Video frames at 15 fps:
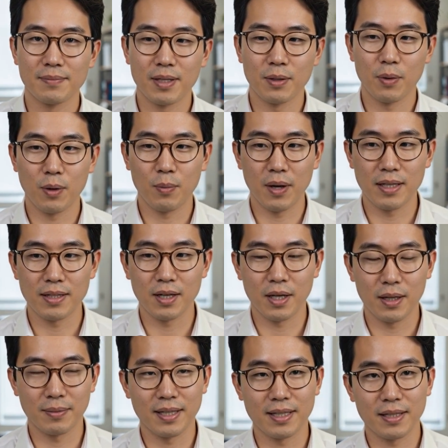and why Wine's
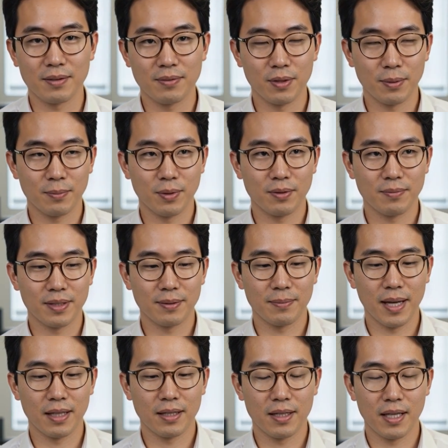ARM64 improvements
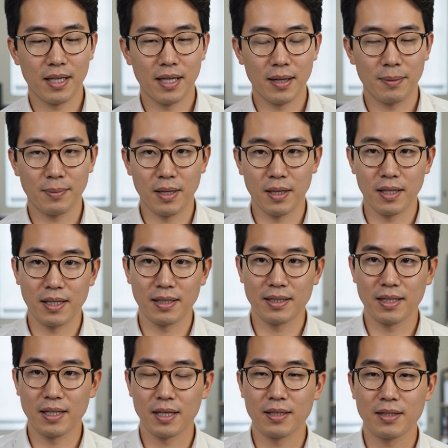matter beyond
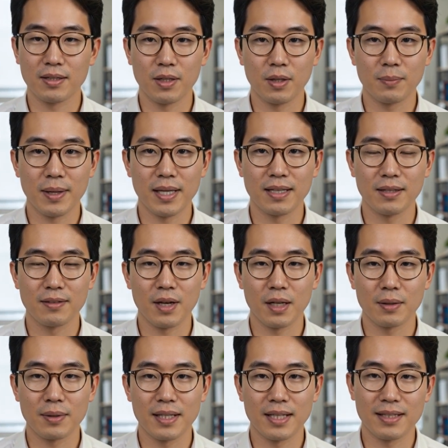the current installed base of
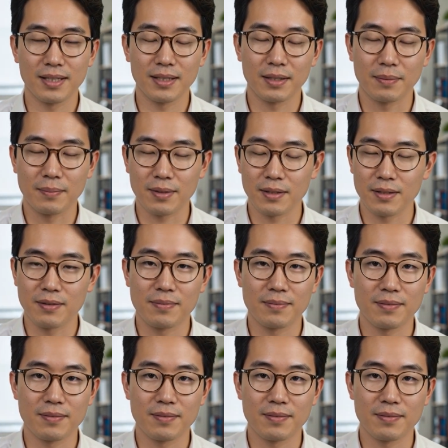ARM Linux systems.